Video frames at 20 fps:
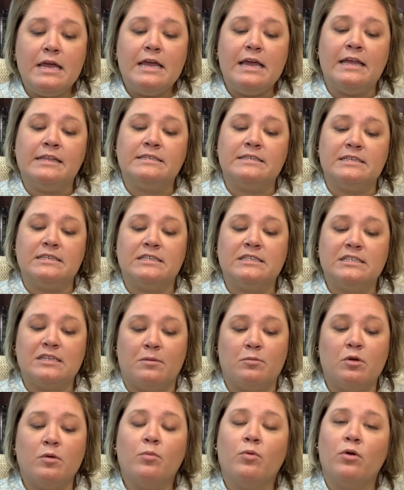It's the
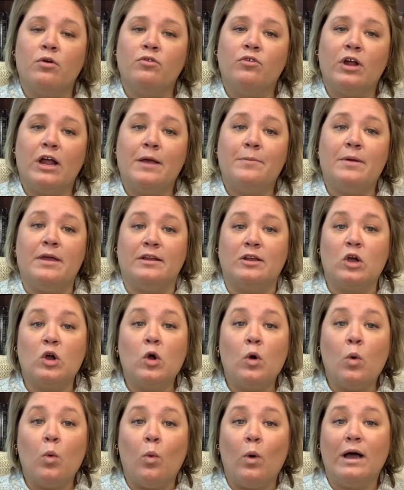Summer Program in
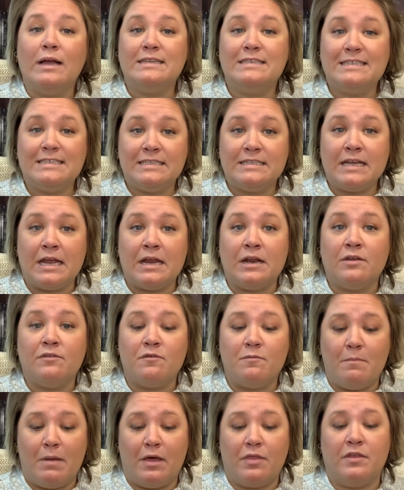Quantitative
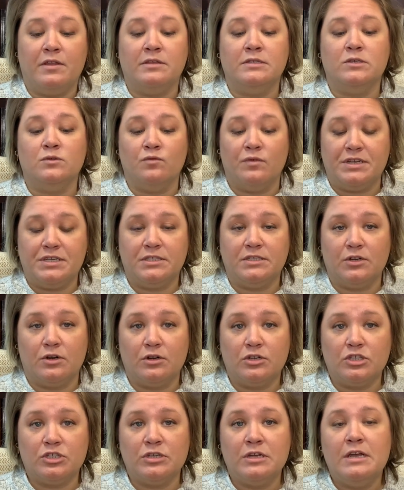Methods
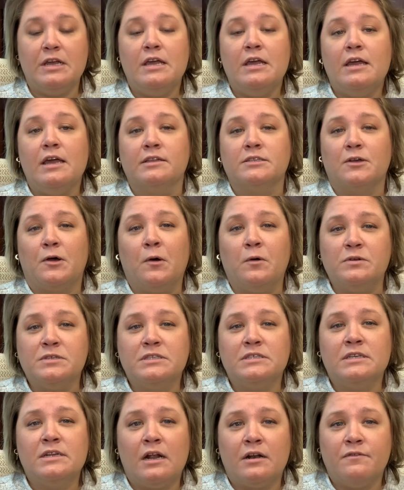Research. It's
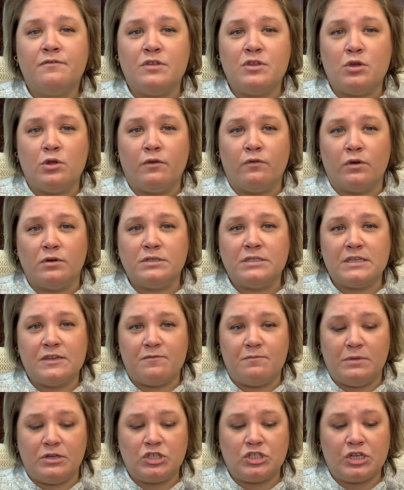hosted out of the University of
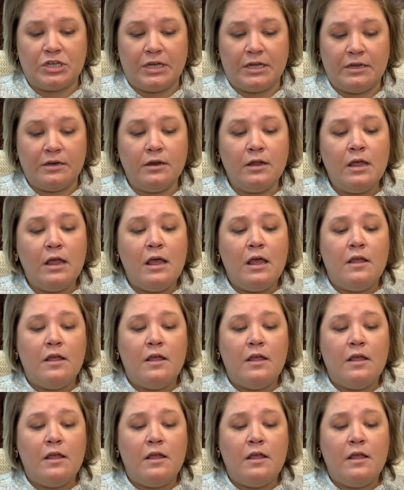Michigan.